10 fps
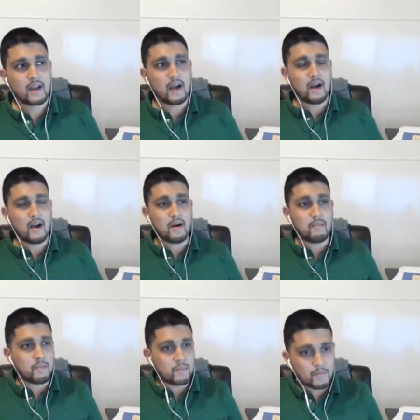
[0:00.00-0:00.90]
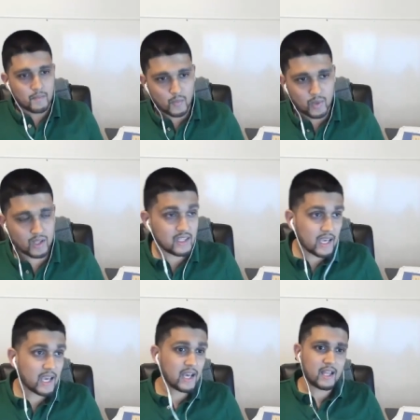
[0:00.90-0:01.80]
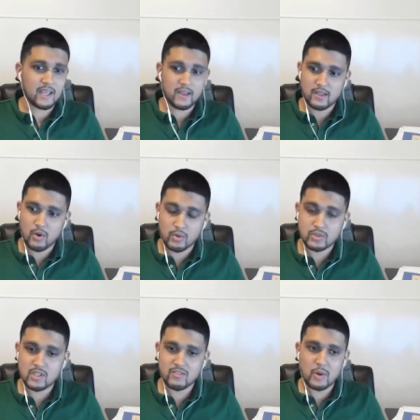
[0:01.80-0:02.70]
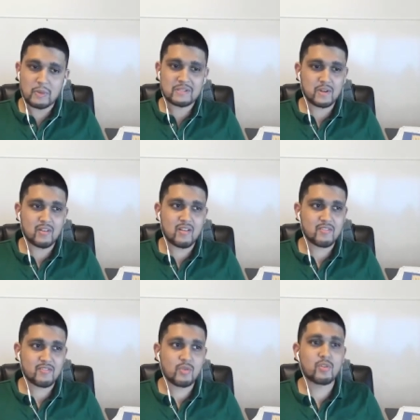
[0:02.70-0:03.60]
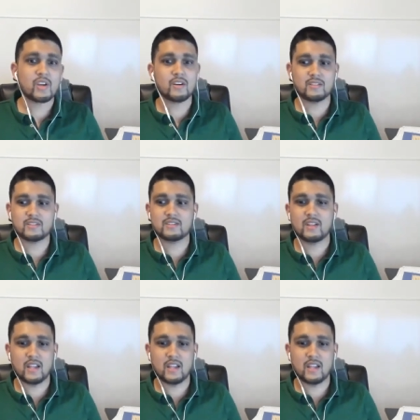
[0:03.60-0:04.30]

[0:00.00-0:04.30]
um, well, yeah, wholesale formula has been around for four years.